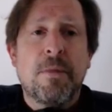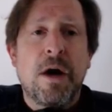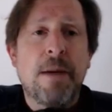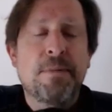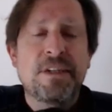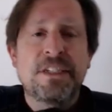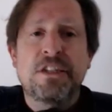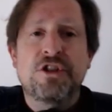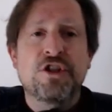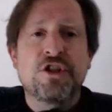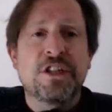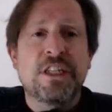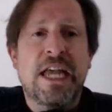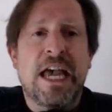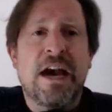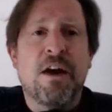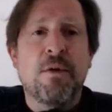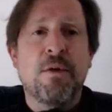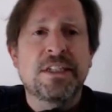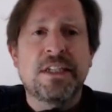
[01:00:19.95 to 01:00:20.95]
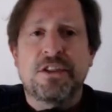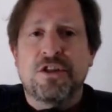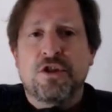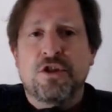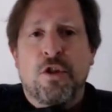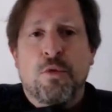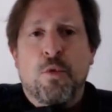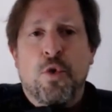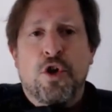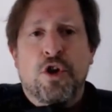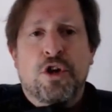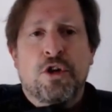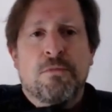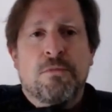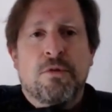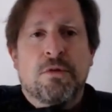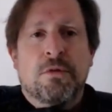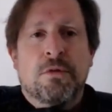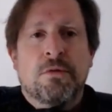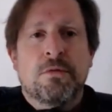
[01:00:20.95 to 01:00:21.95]
my position now is it's not
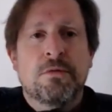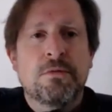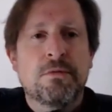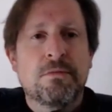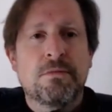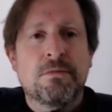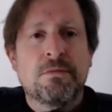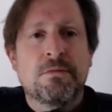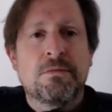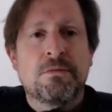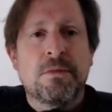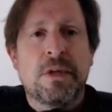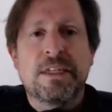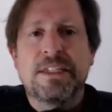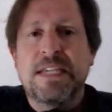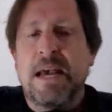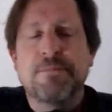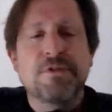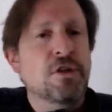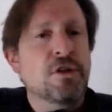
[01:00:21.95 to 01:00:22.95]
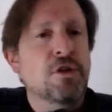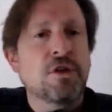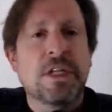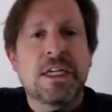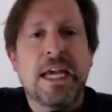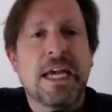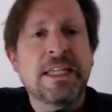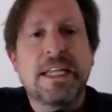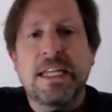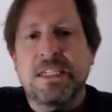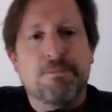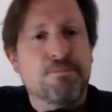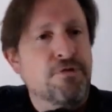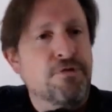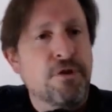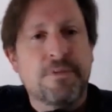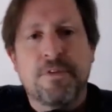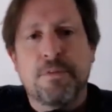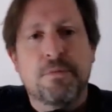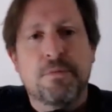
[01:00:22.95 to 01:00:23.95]
workable. It's absolutely, and that's
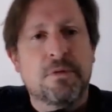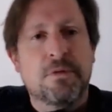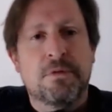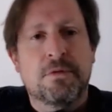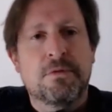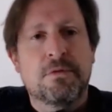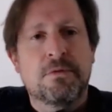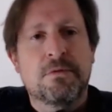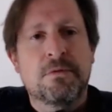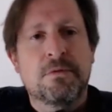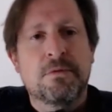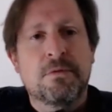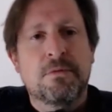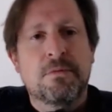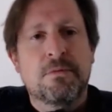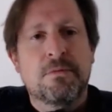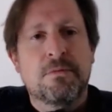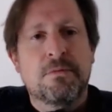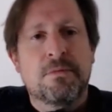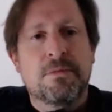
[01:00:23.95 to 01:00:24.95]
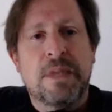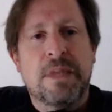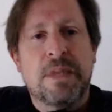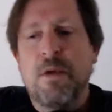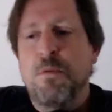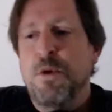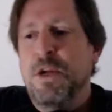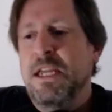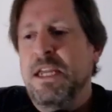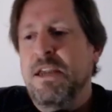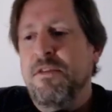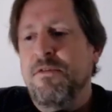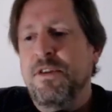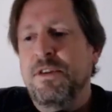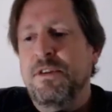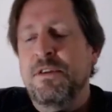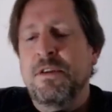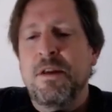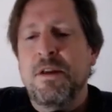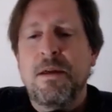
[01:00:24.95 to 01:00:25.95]
provable. They were
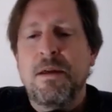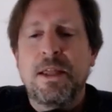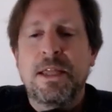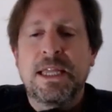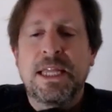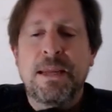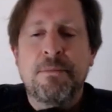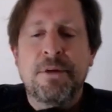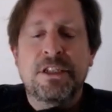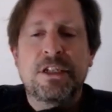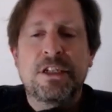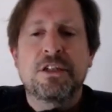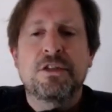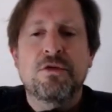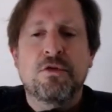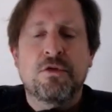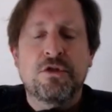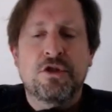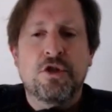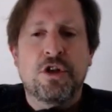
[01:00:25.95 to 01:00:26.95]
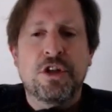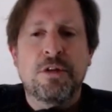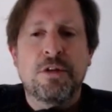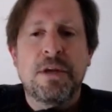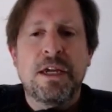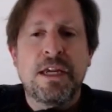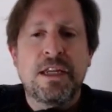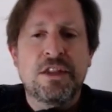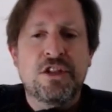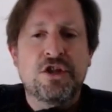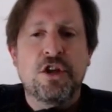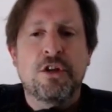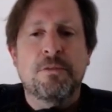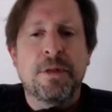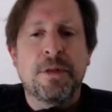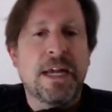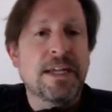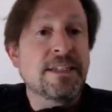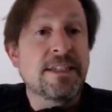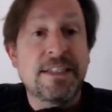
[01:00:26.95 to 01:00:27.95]
given limited autonomy in certain
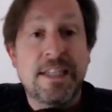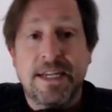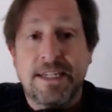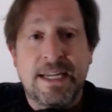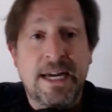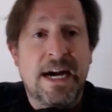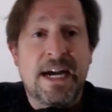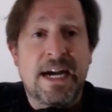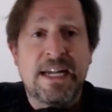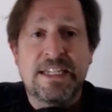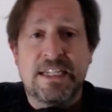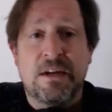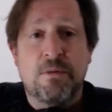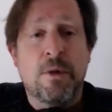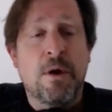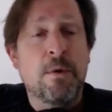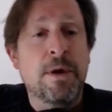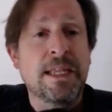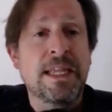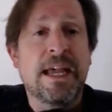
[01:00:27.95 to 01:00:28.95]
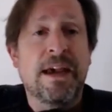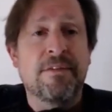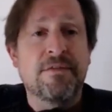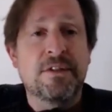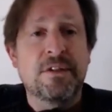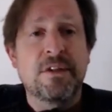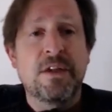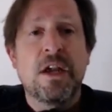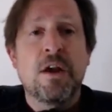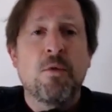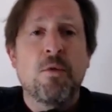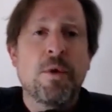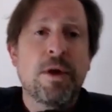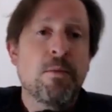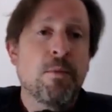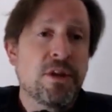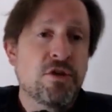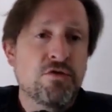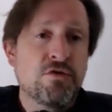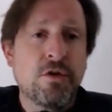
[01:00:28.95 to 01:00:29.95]
places like Gaza, where we left. We
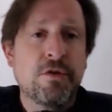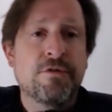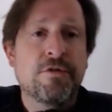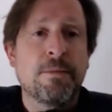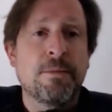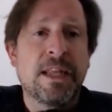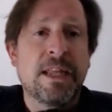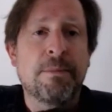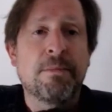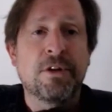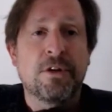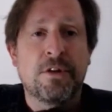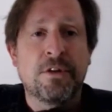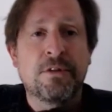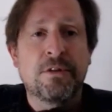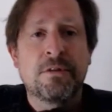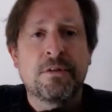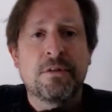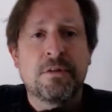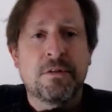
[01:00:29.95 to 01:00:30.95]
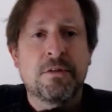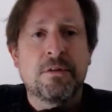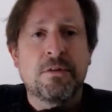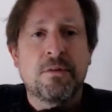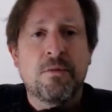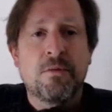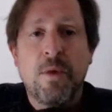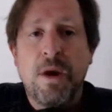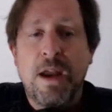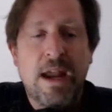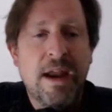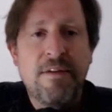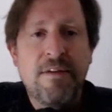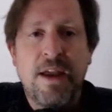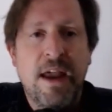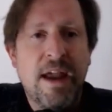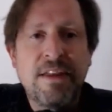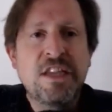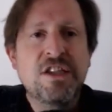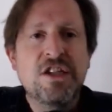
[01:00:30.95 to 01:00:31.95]
withdrew from Lebanon.
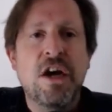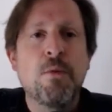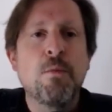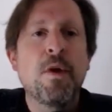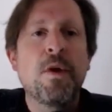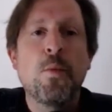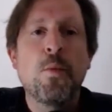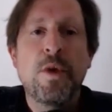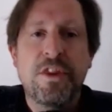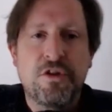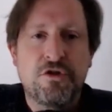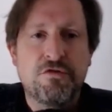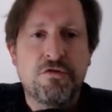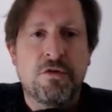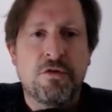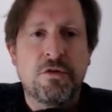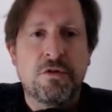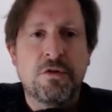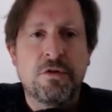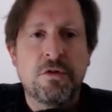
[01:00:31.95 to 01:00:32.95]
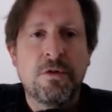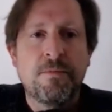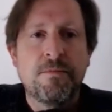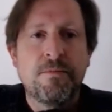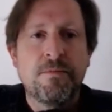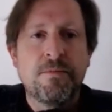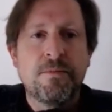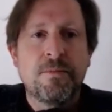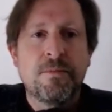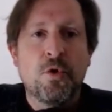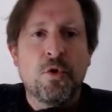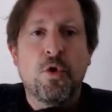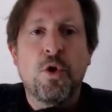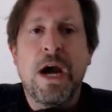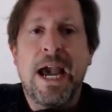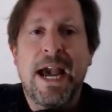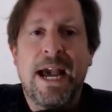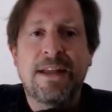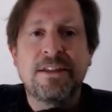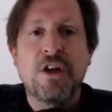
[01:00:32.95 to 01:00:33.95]
Anytime we withdraw
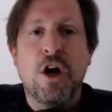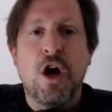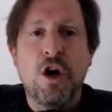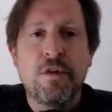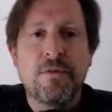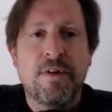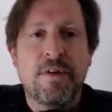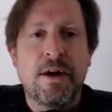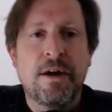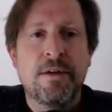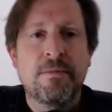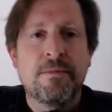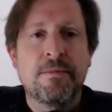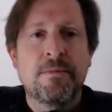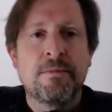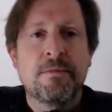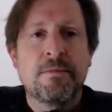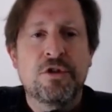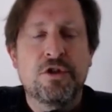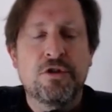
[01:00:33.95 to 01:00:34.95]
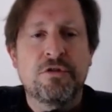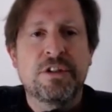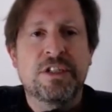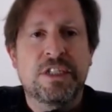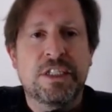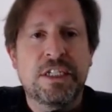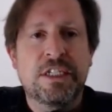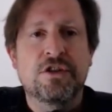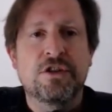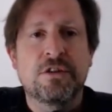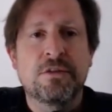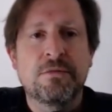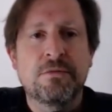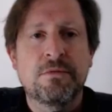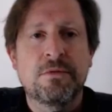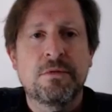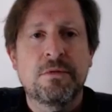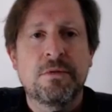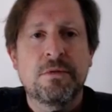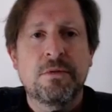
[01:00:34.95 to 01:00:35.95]
or hand over
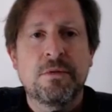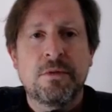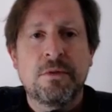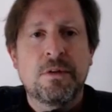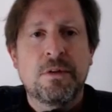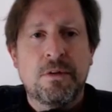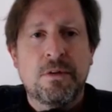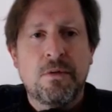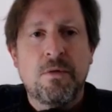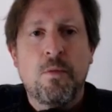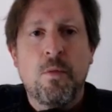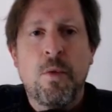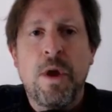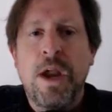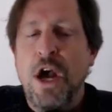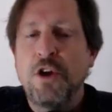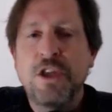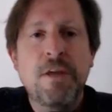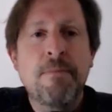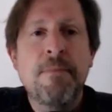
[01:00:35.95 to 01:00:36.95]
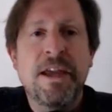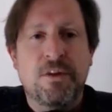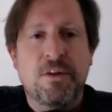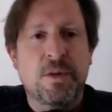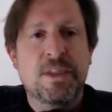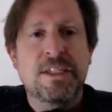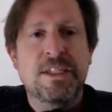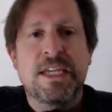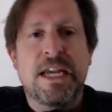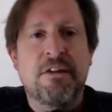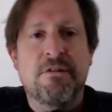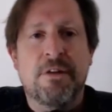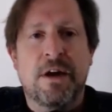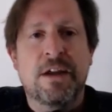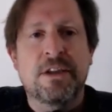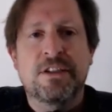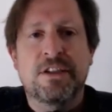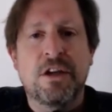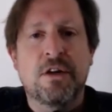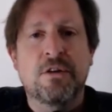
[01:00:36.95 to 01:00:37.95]
jurisdiction, we're only met with
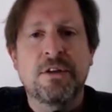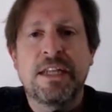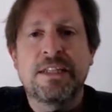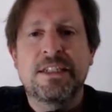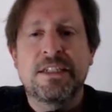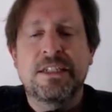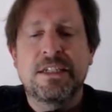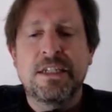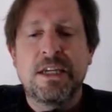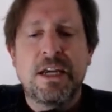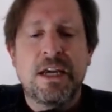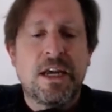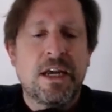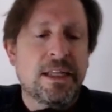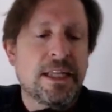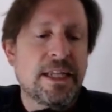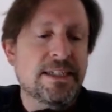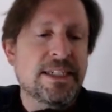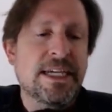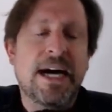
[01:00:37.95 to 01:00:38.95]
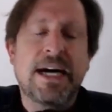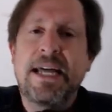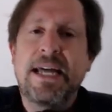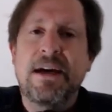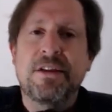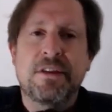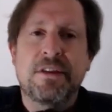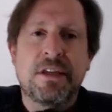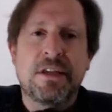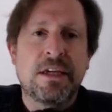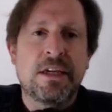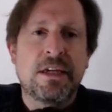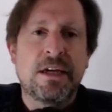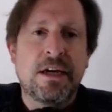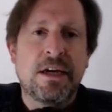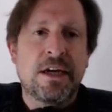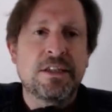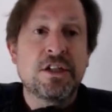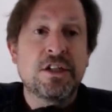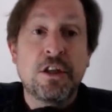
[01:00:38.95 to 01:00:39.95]
terror. So let's cut out
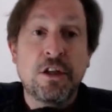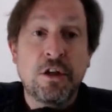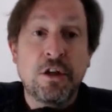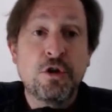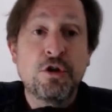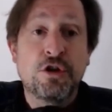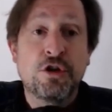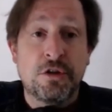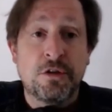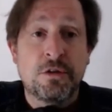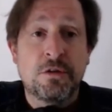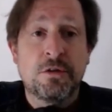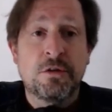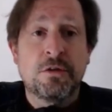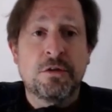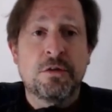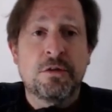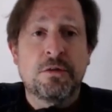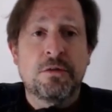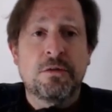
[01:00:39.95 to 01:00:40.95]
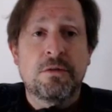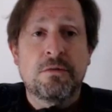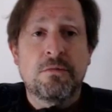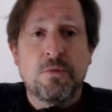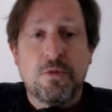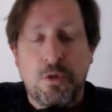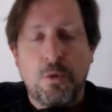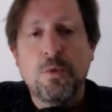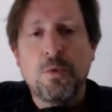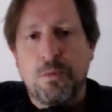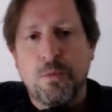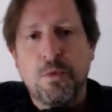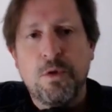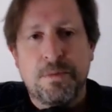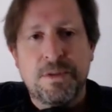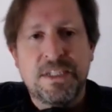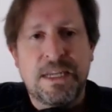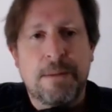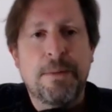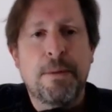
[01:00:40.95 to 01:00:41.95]
the delusion, with
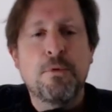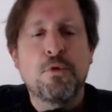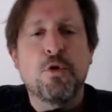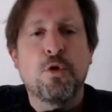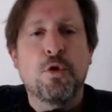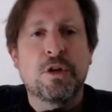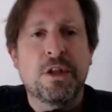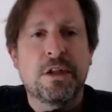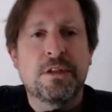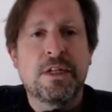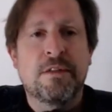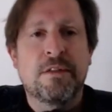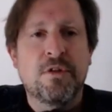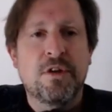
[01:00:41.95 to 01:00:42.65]
what some people call it,